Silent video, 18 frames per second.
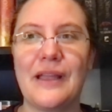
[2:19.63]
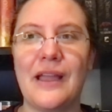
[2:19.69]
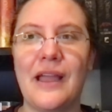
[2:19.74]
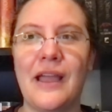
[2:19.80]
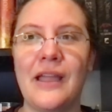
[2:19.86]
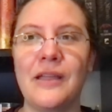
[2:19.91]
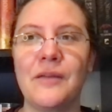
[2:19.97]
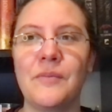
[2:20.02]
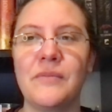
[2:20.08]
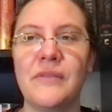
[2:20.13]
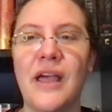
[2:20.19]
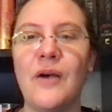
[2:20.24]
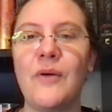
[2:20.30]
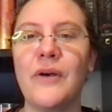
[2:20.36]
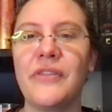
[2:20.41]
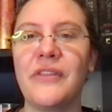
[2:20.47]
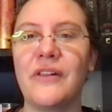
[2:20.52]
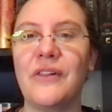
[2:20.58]
I am now
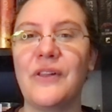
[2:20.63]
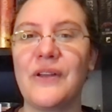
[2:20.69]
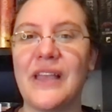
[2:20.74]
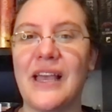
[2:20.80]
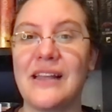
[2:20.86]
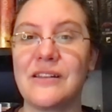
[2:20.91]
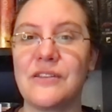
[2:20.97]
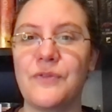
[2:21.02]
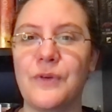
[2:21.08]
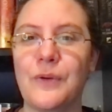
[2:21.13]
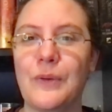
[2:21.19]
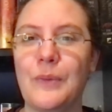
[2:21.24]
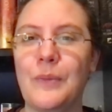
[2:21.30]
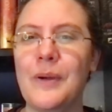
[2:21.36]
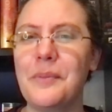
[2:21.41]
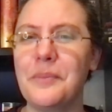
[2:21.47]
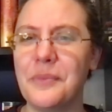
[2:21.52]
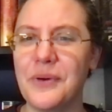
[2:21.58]
on the lookout for
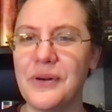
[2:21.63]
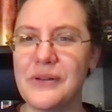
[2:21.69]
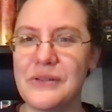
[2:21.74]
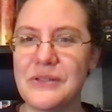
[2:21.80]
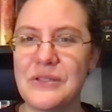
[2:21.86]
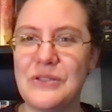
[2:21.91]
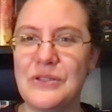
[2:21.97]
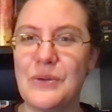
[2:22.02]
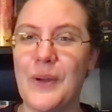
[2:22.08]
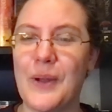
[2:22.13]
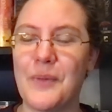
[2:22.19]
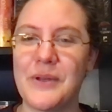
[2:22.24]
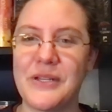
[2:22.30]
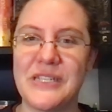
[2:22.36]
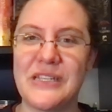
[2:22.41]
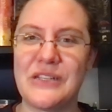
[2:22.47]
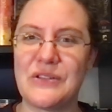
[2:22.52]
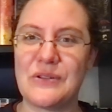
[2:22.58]
what books do I
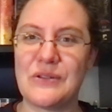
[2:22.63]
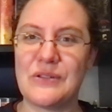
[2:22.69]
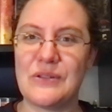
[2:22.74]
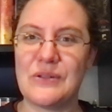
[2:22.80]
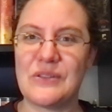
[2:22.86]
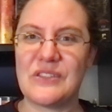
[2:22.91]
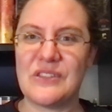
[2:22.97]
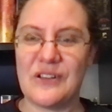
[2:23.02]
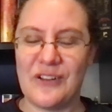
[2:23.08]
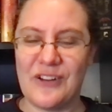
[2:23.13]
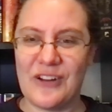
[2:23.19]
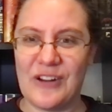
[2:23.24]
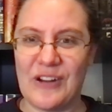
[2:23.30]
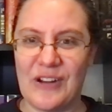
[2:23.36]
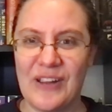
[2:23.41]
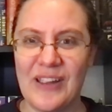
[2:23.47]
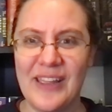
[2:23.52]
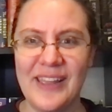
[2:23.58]
want to introduce to
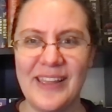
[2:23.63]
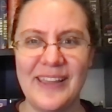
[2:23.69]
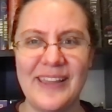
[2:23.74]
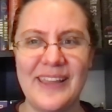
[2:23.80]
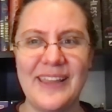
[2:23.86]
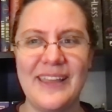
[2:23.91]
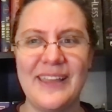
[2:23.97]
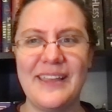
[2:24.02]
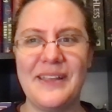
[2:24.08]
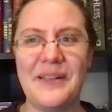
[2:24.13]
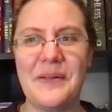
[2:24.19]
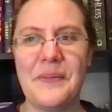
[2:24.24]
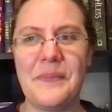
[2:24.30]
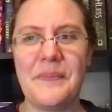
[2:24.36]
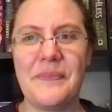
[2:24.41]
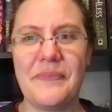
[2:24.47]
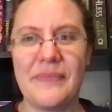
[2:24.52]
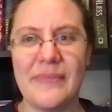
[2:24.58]
her
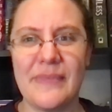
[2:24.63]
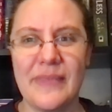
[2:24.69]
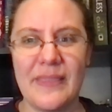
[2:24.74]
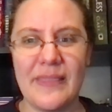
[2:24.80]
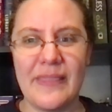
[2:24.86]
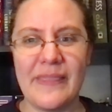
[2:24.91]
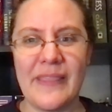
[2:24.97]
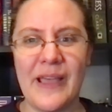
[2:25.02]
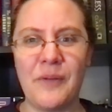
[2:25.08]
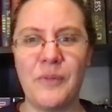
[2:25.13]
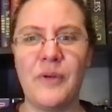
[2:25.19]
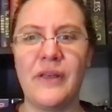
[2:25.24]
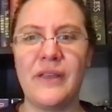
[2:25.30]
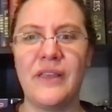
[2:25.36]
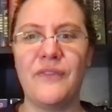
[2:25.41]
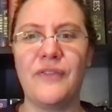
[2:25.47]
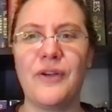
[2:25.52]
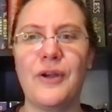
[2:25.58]
that will
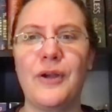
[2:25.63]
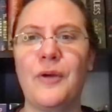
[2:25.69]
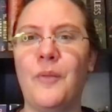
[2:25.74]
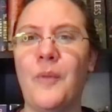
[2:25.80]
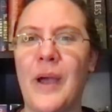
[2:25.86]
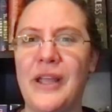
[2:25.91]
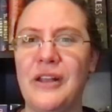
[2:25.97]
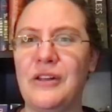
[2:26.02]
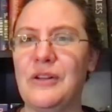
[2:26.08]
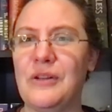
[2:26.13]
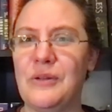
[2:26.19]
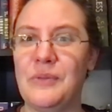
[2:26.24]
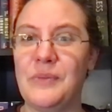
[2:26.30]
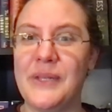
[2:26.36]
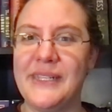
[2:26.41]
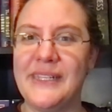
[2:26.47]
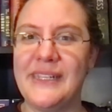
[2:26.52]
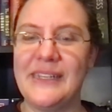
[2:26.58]
give her a wider
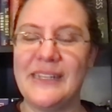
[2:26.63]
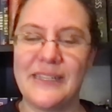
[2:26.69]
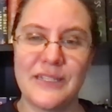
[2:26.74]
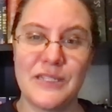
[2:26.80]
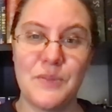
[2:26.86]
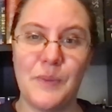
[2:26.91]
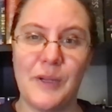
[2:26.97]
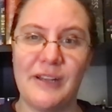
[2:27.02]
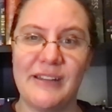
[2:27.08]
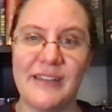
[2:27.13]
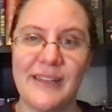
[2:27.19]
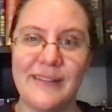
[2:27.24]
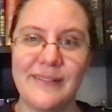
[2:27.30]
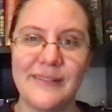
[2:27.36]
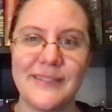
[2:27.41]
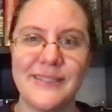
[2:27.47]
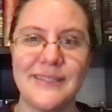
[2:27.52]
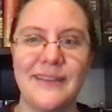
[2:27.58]
reading
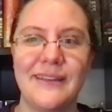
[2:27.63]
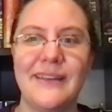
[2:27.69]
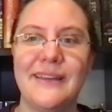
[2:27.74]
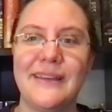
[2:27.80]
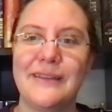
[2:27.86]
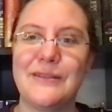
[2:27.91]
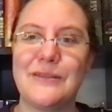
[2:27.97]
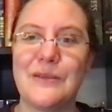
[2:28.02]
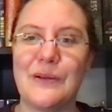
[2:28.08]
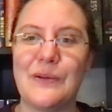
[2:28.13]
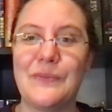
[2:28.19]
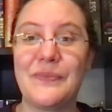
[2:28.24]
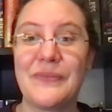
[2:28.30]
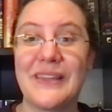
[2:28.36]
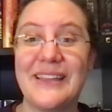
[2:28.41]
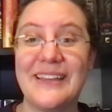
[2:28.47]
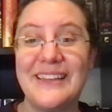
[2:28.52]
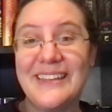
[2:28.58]
experience. So,
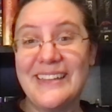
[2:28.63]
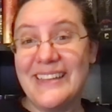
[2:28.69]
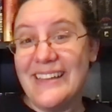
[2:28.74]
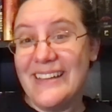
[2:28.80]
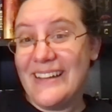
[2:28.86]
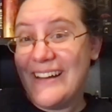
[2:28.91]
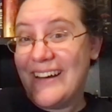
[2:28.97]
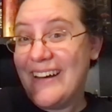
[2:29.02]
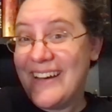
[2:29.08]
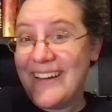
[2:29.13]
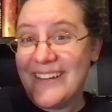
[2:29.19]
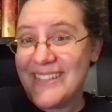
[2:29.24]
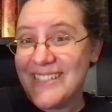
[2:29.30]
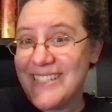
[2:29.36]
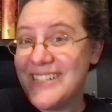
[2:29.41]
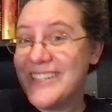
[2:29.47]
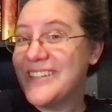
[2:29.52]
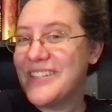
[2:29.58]

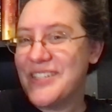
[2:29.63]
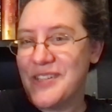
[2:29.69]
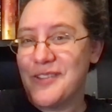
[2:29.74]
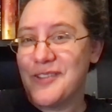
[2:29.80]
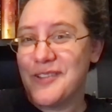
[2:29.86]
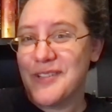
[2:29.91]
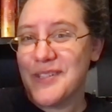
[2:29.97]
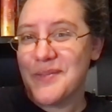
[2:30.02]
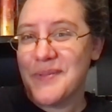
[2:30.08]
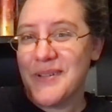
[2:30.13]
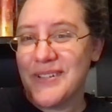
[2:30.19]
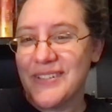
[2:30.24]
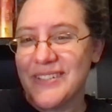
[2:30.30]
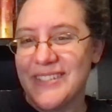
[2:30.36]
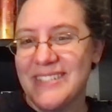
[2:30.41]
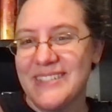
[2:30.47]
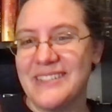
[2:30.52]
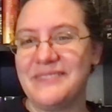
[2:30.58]
hot children's
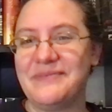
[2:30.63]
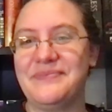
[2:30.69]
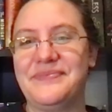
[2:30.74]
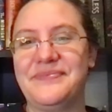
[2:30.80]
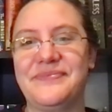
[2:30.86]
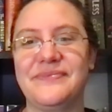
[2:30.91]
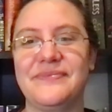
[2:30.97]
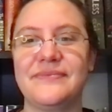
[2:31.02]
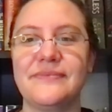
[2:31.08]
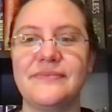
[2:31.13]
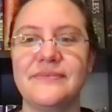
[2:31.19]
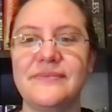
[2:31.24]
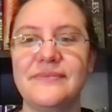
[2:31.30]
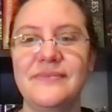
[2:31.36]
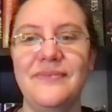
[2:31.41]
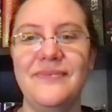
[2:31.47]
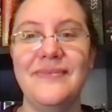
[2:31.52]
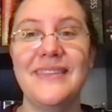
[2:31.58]
books.
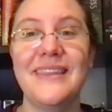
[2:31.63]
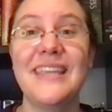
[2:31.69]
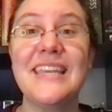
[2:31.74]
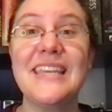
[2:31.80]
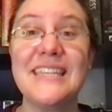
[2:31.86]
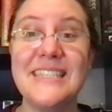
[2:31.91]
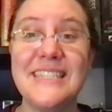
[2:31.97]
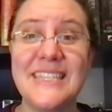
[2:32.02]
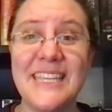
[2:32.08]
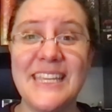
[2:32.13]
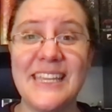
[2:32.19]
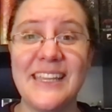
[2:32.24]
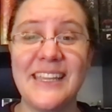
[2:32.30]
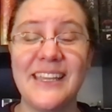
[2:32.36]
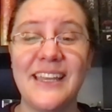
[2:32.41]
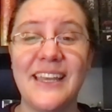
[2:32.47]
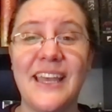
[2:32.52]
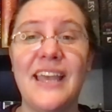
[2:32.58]
D,
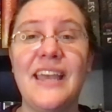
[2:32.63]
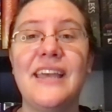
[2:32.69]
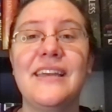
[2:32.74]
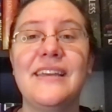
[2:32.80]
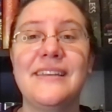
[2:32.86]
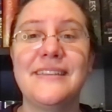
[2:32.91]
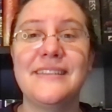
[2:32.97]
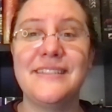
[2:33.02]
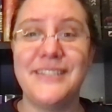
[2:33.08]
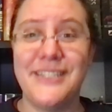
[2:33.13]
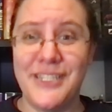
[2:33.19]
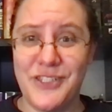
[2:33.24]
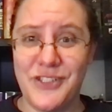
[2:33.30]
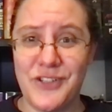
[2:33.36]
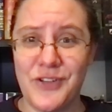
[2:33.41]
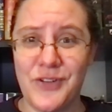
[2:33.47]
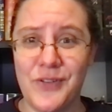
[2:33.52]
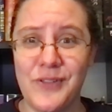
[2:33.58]

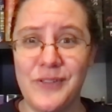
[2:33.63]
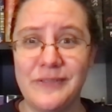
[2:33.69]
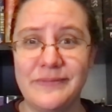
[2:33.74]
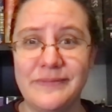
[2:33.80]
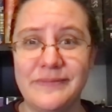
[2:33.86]
digital.